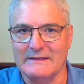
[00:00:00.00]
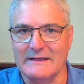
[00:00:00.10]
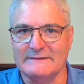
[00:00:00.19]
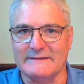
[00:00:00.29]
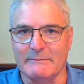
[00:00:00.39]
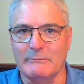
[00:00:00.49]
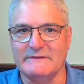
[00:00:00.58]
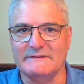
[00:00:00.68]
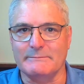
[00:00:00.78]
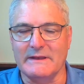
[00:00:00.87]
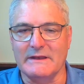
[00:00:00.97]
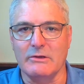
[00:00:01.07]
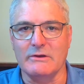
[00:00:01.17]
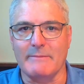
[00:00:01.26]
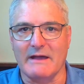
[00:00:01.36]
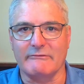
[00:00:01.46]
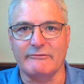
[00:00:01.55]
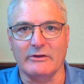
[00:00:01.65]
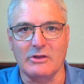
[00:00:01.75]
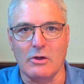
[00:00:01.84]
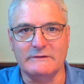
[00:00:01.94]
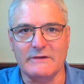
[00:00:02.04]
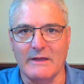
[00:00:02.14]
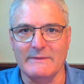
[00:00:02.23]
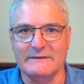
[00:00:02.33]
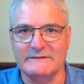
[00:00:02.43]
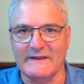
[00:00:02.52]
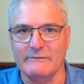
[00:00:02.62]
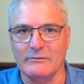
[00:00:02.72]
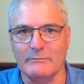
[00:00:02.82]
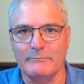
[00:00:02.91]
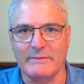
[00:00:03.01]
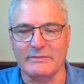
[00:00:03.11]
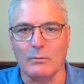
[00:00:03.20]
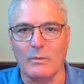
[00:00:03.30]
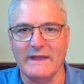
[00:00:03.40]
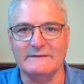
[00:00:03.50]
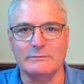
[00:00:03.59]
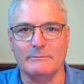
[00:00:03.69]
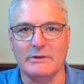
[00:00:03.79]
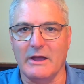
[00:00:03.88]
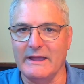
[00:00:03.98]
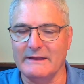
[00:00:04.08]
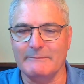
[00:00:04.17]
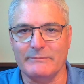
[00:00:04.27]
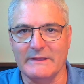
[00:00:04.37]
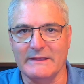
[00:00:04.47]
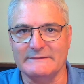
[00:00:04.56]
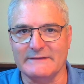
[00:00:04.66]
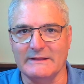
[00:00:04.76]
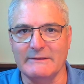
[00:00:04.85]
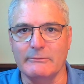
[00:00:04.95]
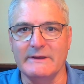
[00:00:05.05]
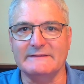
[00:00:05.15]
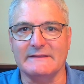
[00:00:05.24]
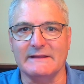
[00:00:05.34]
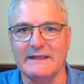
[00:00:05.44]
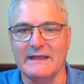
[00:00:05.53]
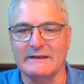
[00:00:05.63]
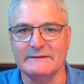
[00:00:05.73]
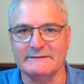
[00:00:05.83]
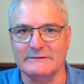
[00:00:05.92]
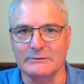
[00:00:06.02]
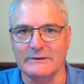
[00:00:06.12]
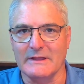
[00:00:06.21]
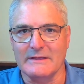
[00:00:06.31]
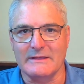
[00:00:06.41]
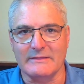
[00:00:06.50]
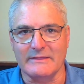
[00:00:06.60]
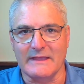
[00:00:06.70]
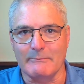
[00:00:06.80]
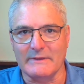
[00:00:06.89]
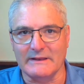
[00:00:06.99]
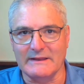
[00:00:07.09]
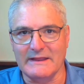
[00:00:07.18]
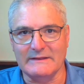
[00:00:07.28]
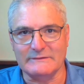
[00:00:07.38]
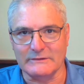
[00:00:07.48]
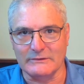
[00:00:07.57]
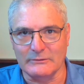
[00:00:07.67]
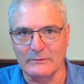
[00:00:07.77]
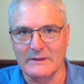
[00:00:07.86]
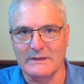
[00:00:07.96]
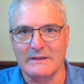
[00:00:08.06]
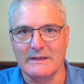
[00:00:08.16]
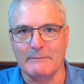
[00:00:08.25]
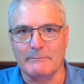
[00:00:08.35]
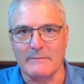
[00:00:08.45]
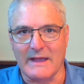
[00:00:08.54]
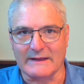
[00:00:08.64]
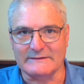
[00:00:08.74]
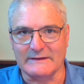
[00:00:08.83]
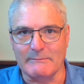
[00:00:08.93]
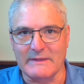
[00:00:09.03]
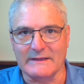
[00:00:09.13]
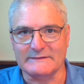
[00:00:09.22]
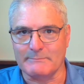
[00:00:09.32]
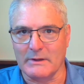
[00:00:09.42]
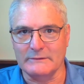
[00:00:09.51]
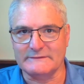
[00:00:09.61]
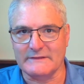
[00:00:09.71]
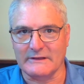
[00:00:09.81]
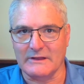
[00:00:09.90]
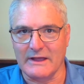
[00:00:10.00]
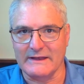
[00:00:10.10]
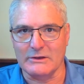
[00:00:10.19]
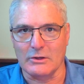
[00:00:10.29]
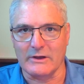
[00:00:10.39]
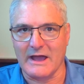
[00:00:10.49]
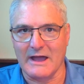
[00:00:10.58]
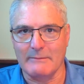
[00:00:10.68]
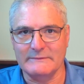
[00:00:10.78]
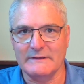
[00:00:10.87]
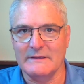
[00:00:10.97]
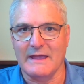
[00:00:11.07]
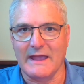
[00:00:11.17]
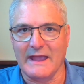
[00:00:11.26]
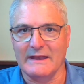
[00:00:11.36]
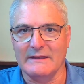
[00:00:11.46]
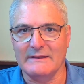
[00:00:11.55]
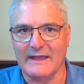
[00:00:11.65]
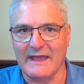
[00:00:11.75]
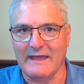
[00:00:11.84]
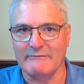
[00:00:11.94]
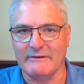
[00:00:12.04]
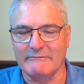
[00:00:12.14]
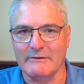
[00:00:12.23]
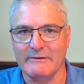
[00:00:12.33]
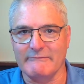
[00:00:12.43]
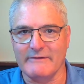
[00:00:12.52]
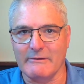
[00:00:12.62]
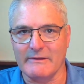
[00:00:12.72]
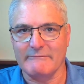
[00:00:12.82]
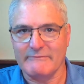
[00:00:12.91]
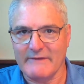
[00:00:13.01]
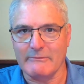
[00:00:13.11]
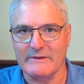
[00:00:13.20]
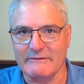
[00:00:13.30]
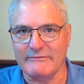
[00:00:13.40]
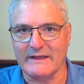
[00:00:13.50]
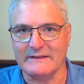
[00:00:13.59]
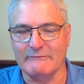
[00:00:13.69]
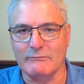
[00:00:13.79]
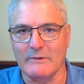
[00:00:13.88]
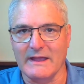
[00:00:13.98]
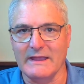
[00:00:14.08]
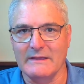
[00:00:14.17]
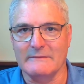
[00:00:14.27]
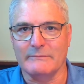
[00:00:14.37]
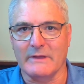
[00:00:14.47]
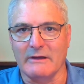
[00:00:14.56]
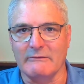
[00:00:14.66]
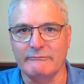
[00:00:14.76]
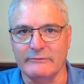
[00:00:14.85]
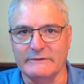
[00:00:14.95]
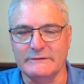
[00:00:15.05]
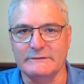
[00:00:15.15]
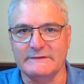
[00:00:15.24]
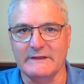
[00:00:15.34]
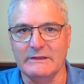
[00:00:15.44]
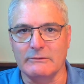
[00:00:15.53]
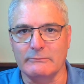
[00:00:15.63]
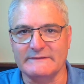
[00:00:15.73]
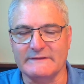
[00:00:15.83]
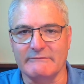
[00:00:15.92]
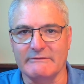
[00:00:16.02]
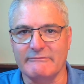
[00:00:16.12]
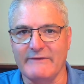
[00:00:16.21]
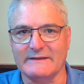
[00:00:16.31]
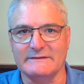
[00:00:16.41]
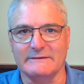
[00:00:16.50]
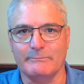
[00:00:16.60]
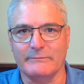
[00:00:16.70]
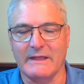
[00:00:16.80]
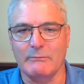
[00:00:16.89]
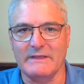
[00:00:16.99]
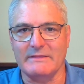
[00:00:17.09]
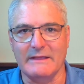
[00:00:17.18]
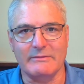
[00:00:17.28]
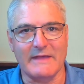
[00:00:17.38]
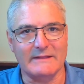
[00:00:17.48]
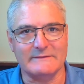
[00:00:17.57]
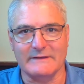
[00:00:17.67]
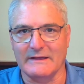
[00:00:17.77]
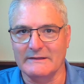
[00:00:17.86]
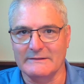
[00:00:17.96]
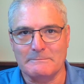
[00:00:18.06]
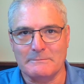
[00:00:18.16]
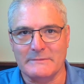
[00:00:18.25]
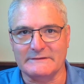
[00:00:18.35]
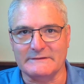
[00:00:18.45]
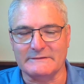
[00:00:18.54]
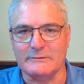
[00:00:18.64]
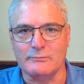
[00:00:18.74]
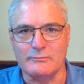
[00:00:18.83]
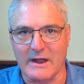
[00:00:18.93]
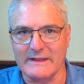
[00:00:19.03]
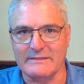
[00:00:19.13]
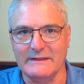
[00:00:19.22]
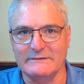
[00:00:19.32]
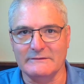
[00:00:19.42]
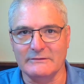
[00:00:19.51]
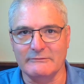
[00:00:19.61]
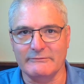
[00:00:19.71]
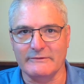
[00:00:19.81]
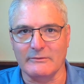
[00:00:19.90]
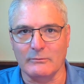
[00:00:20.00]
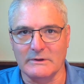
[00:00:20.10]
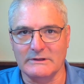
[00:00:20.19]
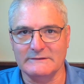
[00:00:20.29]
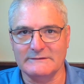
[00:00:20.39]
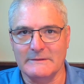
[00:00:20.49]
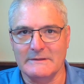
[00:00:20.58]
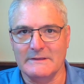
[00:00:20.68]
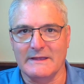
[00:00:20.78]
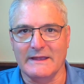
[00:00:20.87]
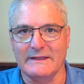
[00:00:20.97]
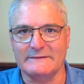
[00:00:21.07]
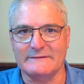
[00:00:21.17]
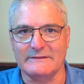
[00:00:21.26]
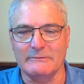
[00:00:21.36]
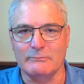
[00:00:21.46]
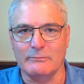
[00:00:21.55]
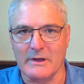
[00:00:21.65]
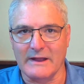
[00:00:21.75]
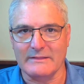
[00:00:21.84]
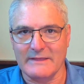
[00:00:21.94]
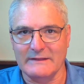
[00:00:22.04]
something which has been known about for a long time in general, but the way to apply it is only recently understood. The ability to actually be exposed to the light, not harmed, and have a very, very, very effective way of reducing your risk of infection. And we think that this is the right thing to do for the world. It's the right thing